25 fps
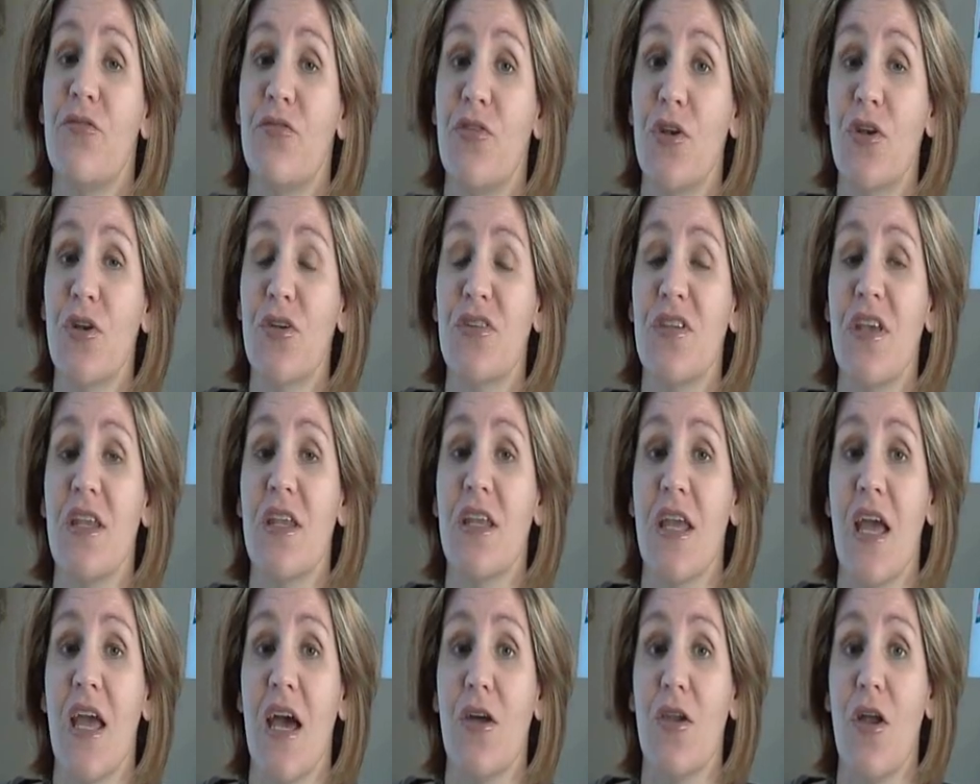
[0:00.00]
If you're
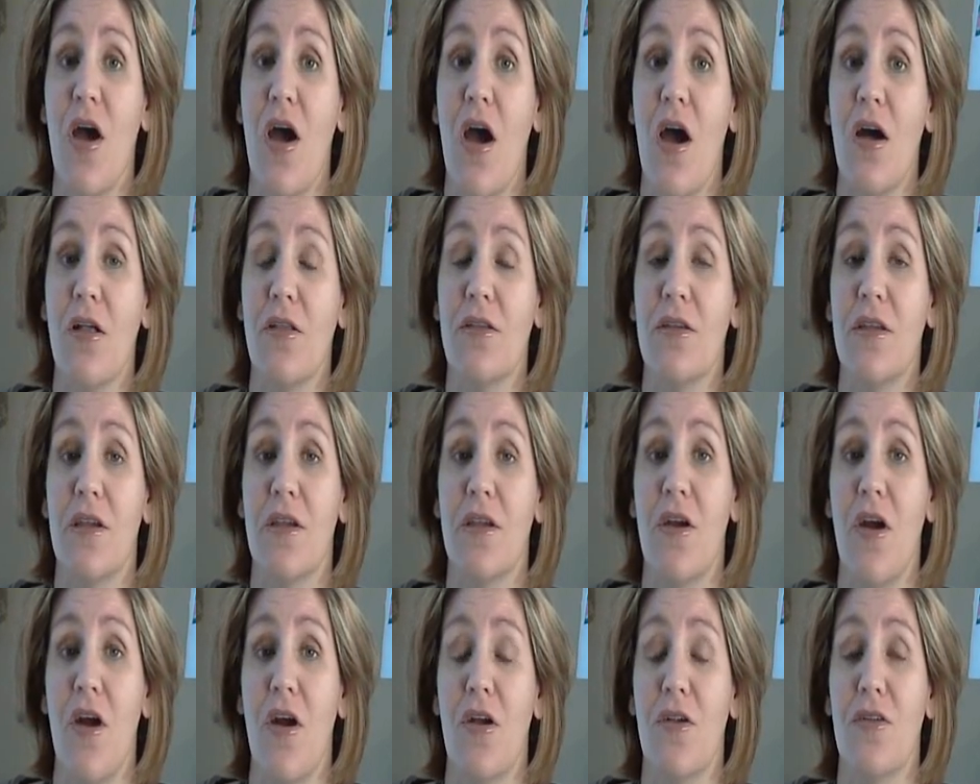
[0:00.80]
sending out holiday
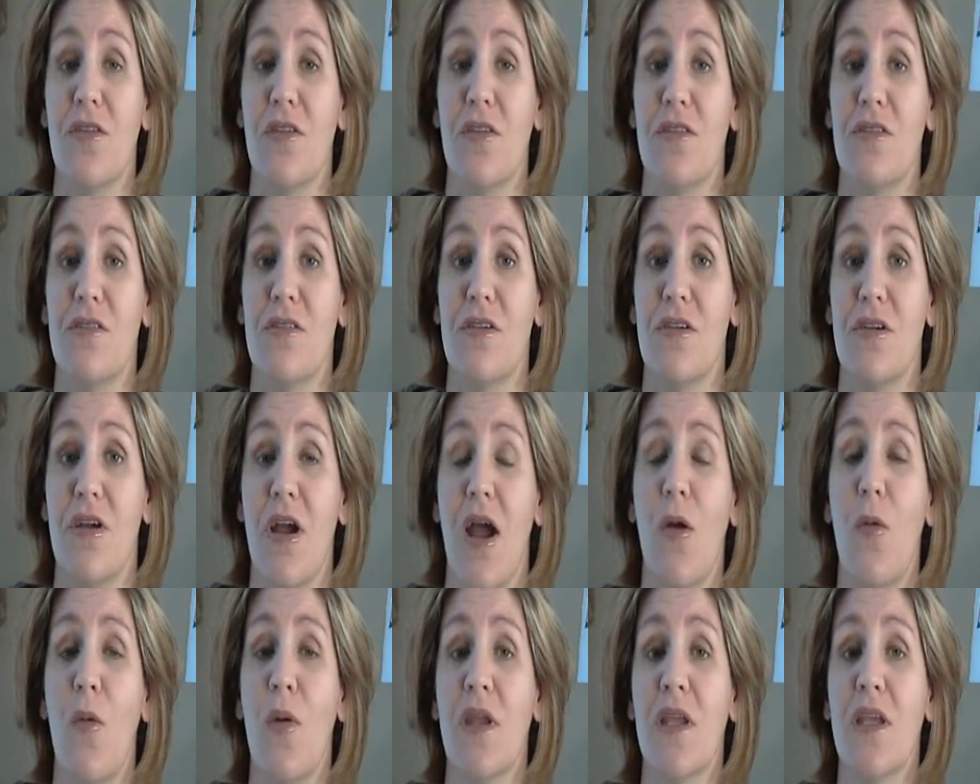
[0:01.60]
cards this year,
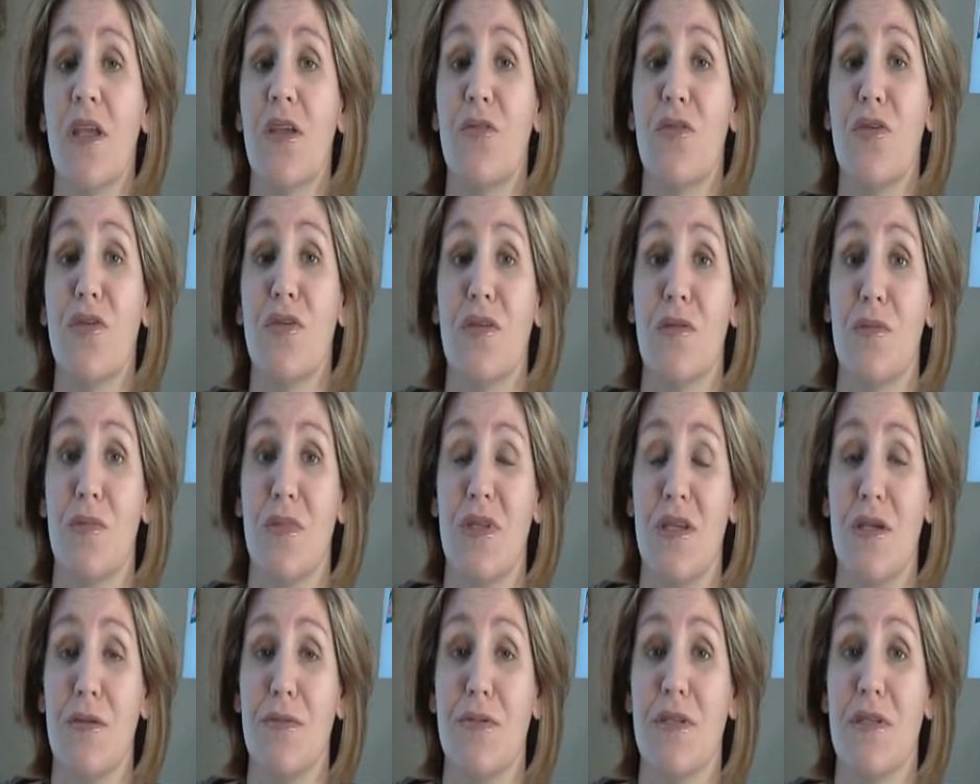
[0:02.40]
I want to give you some
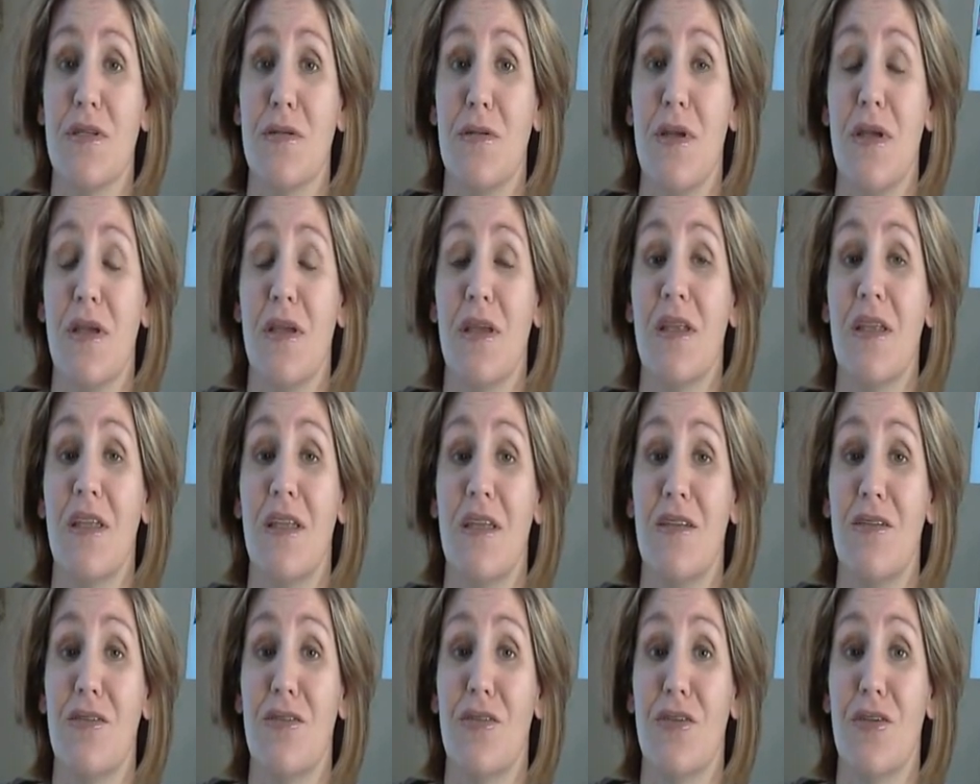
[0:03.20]
tips to make it
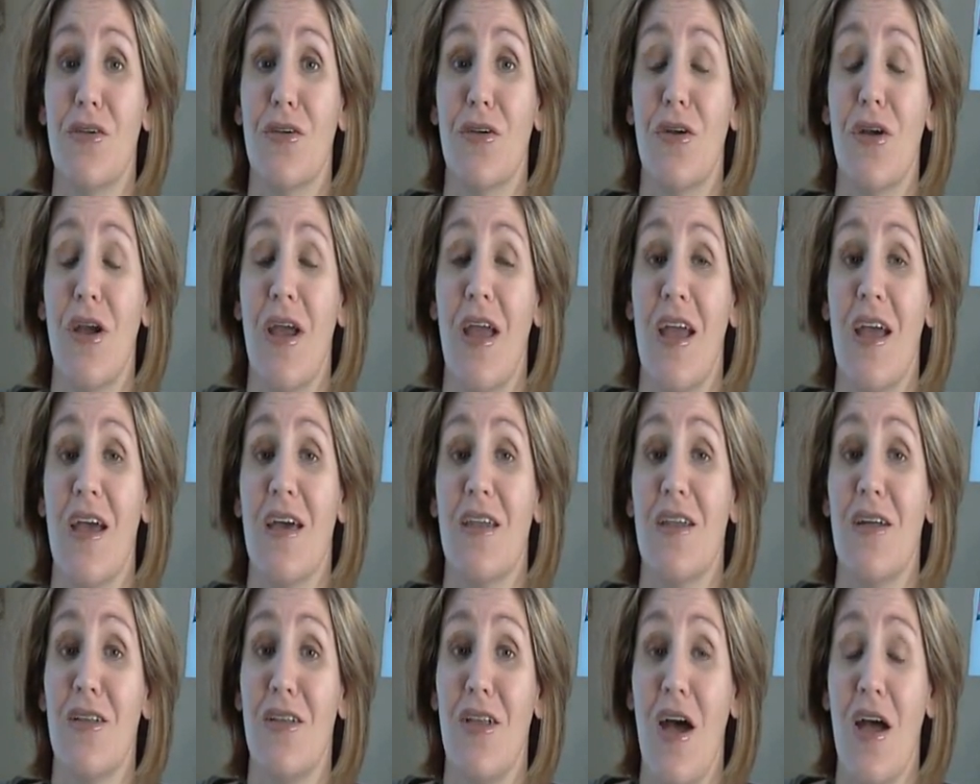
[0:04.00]
easier
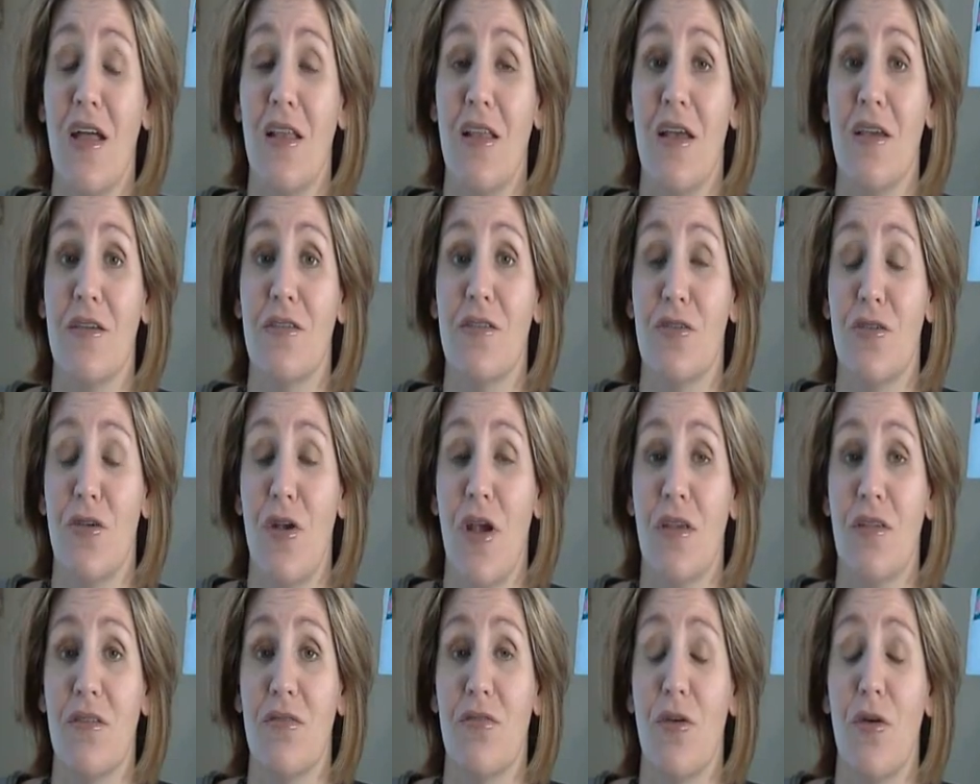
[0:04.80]
and a lot less
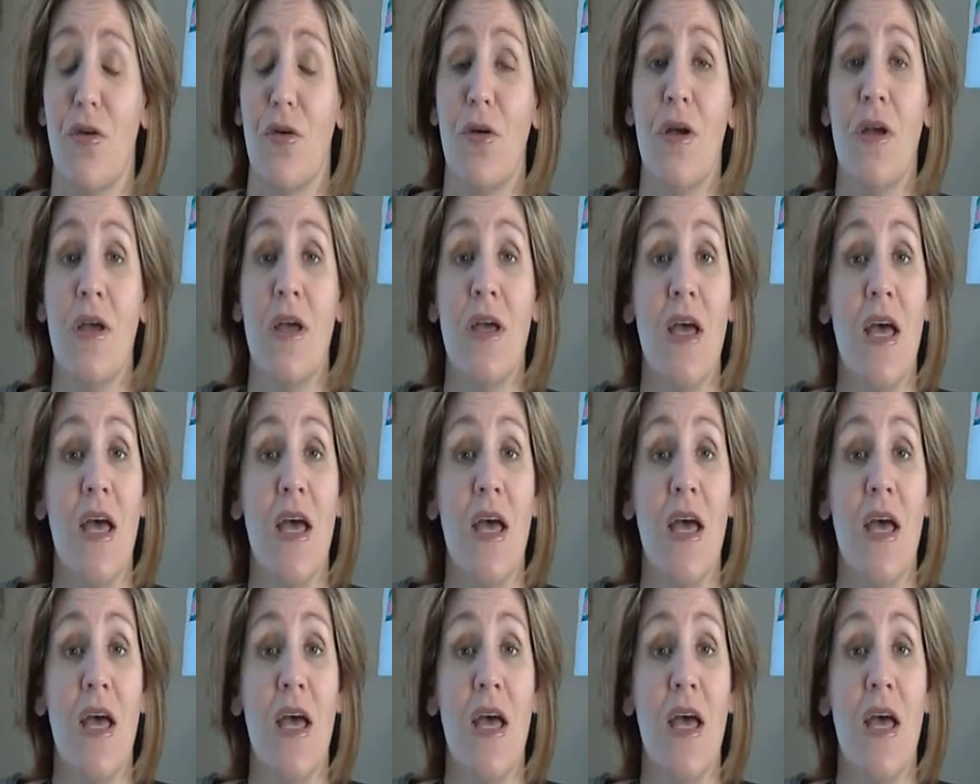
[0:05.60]
stressful.